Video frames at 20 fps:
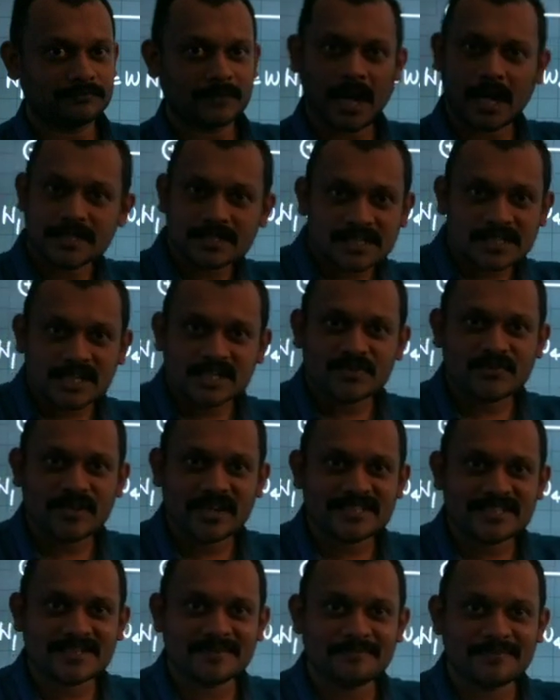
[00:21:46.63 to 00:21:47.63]
Answer is
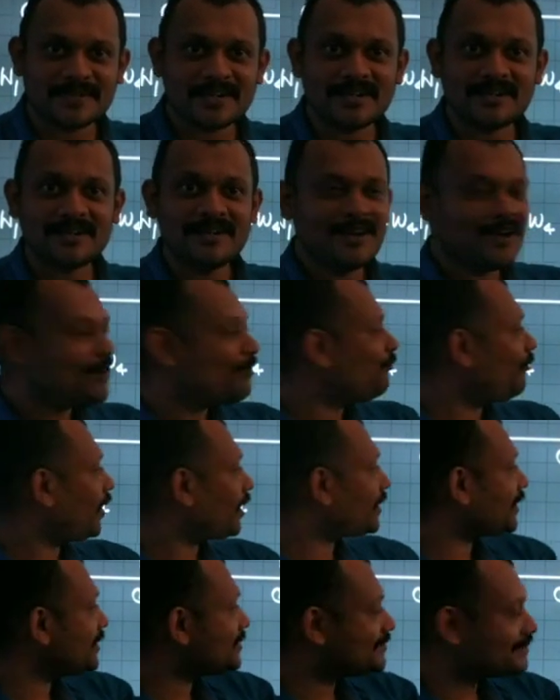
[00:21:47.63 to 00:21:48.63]
very simple.
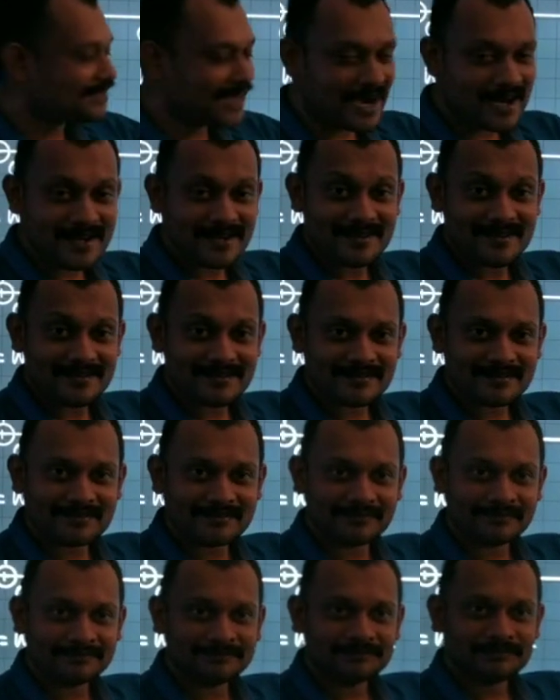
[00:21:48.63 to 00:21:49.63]
Work is
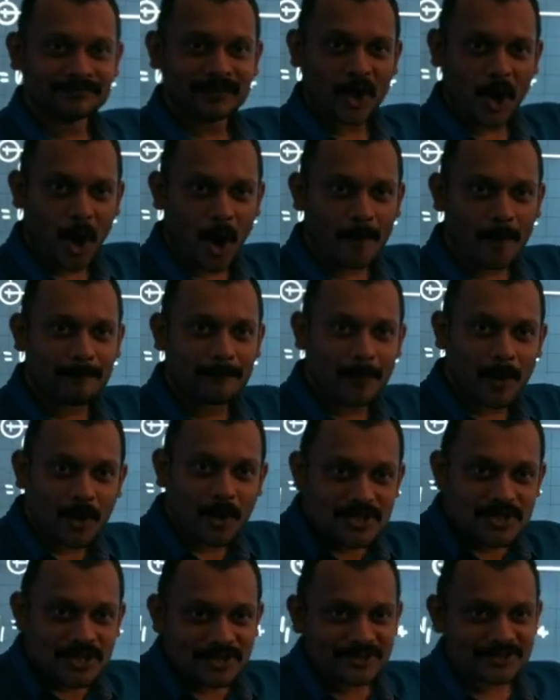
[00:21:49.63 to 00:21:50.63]
done
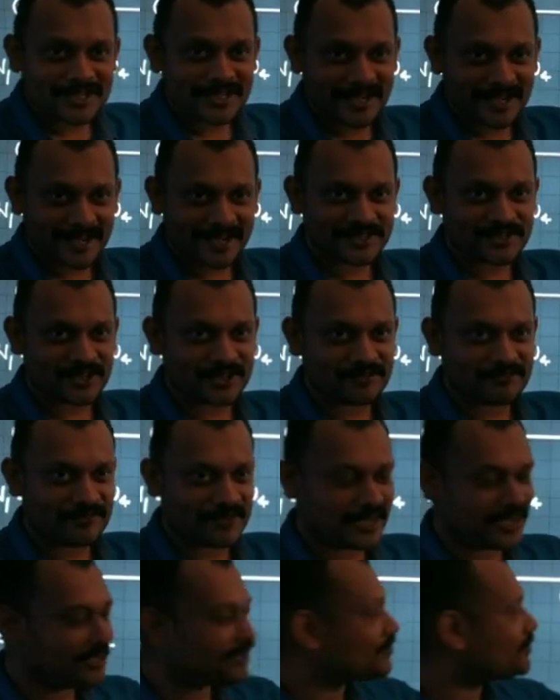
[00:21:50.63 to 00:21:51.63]
opposite to the direction of the
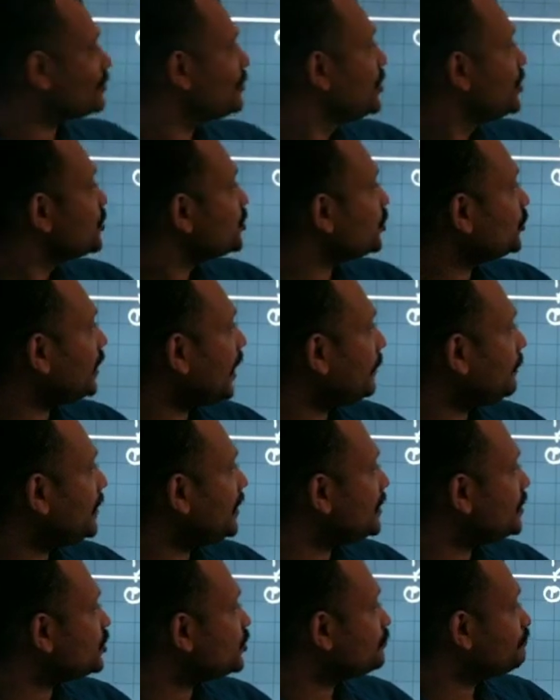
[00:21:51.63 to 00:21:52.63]
field. So that
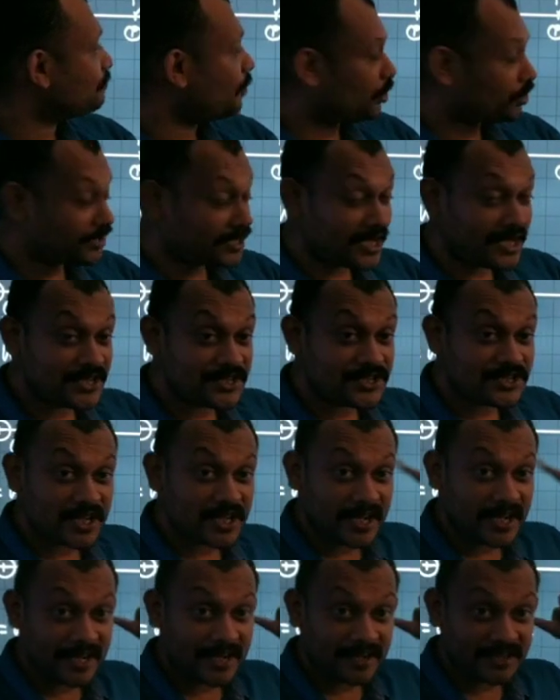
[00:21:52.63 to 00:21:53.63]
means
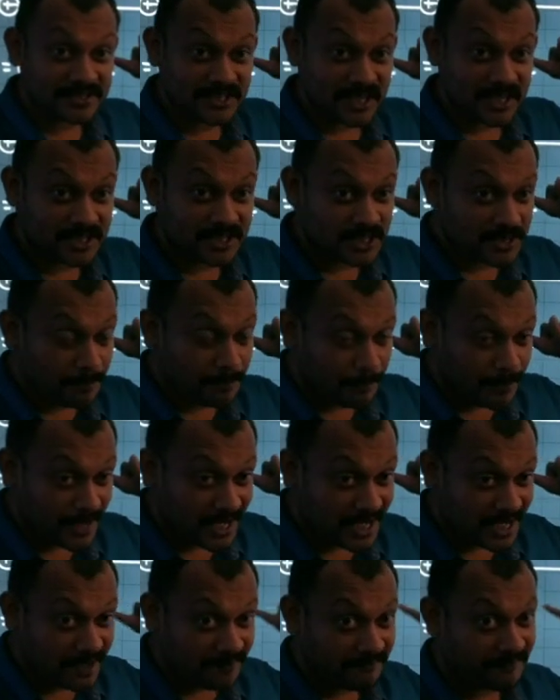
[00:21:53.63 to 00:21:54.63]
potential energy at
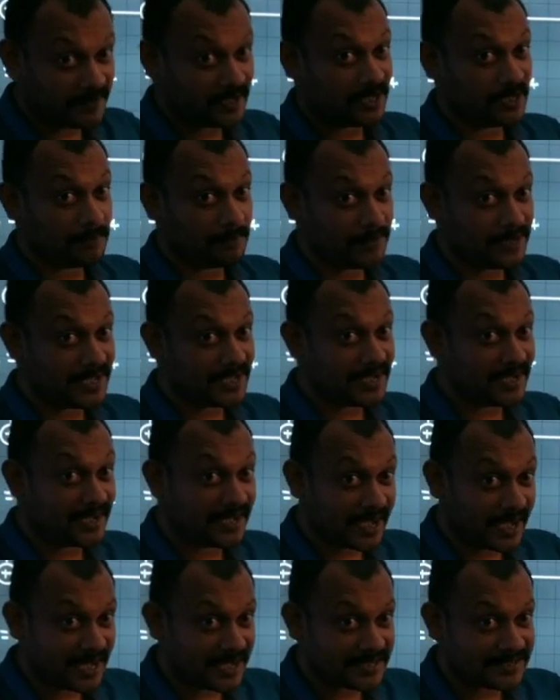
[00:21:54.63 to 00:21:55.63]
P will be
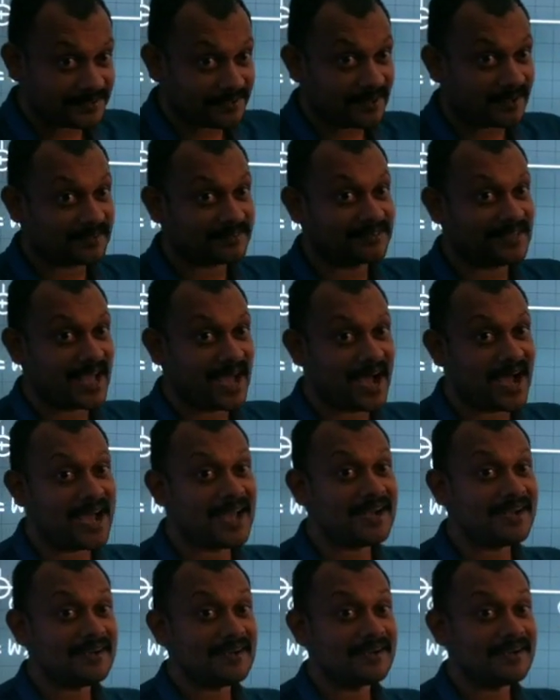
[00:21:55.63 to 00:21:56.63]
greater
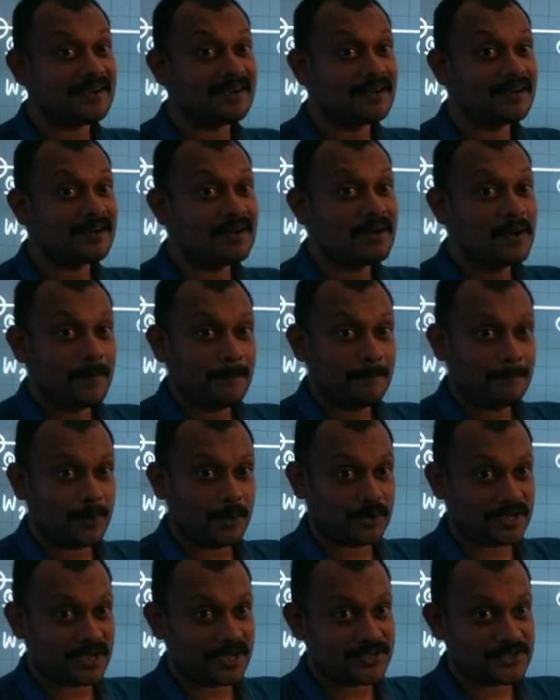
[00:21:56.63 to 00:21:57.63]
than
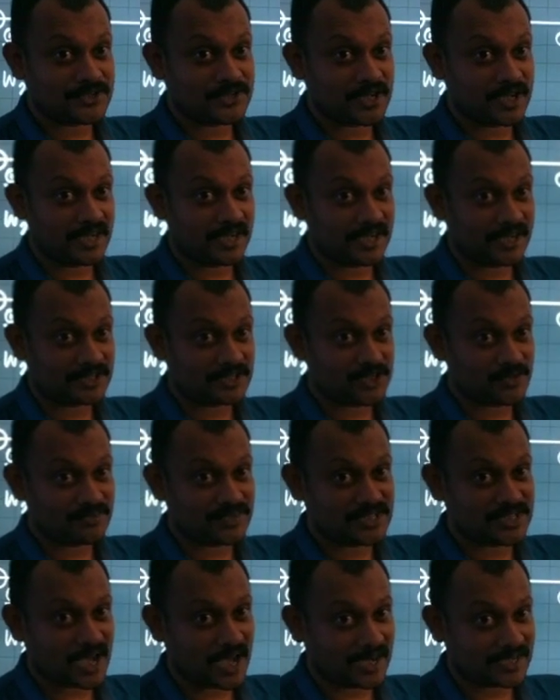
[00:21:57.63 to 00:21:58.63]
potential energy of
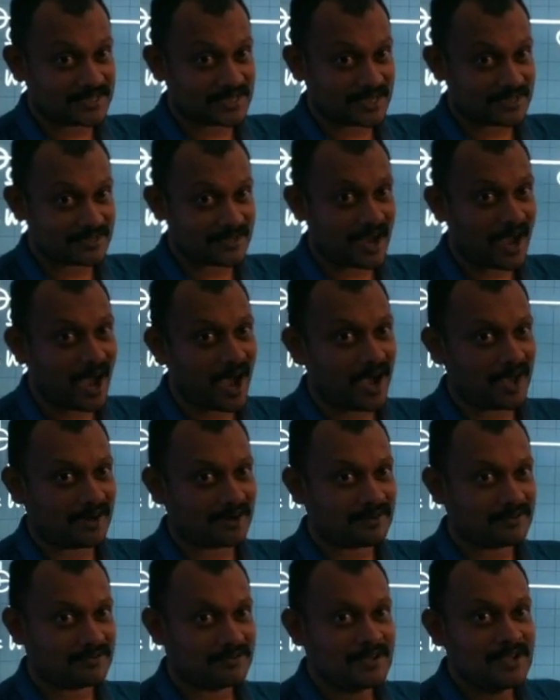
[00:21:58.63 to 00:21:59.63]
the charge at
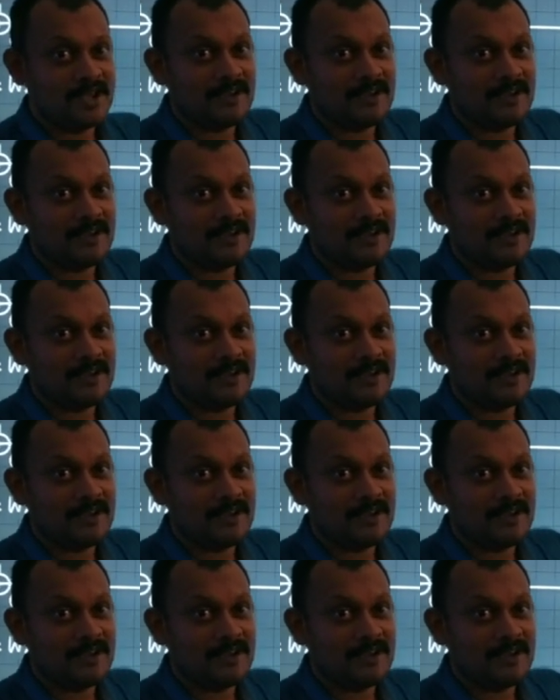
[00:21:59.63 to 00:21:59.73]
R.